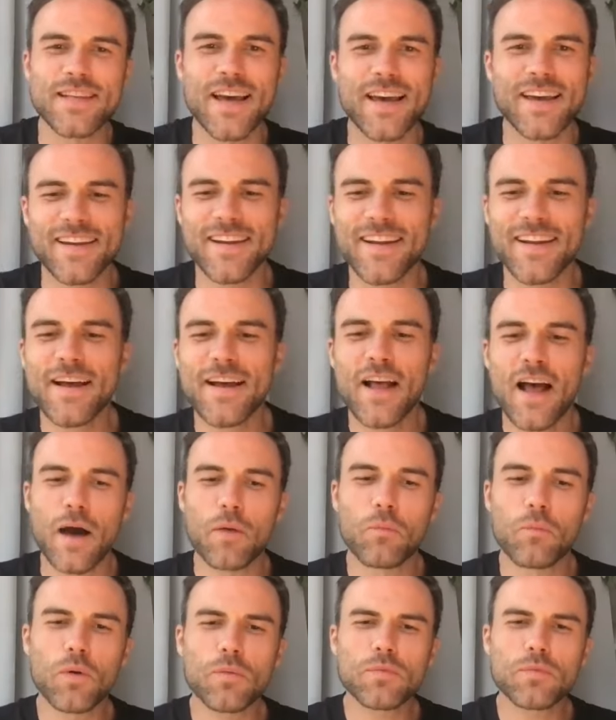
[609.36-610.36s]
insane.
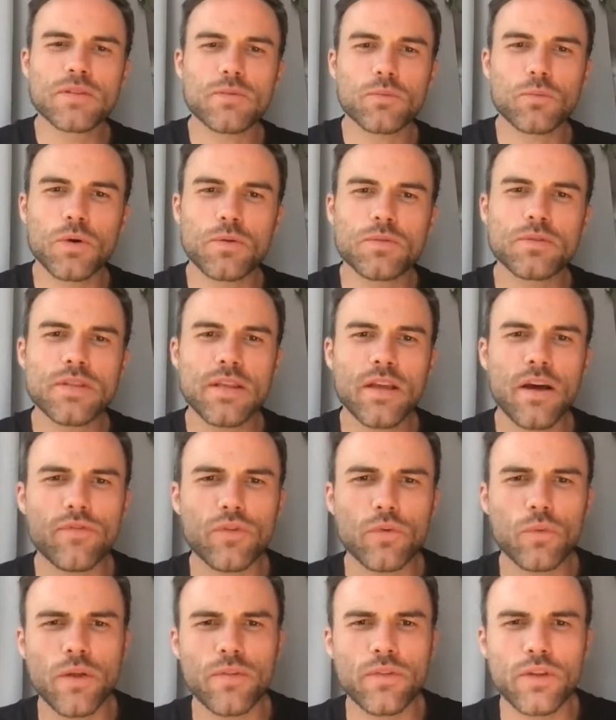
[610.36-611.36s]
And what was the
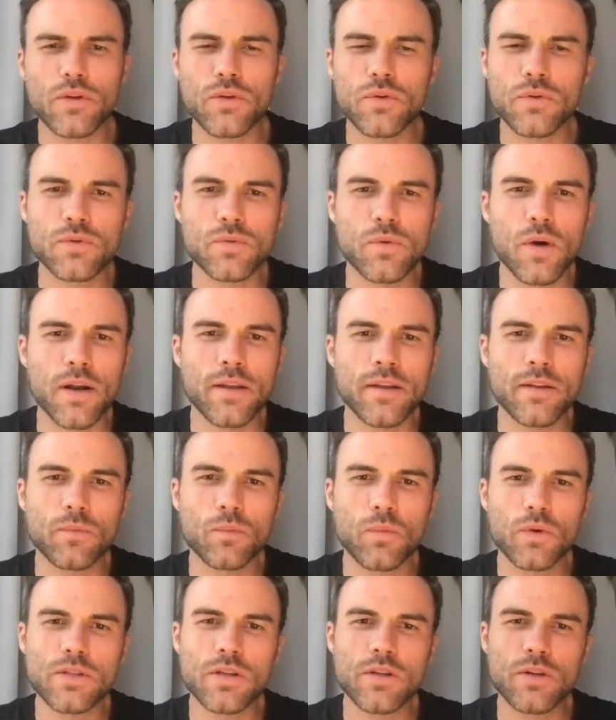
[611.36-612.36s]
other one that you was
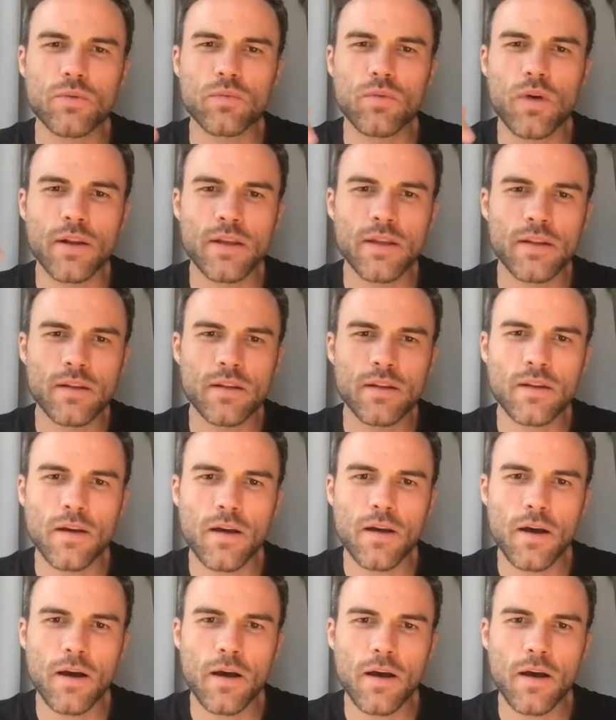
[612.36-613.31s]
running? Wasn't you running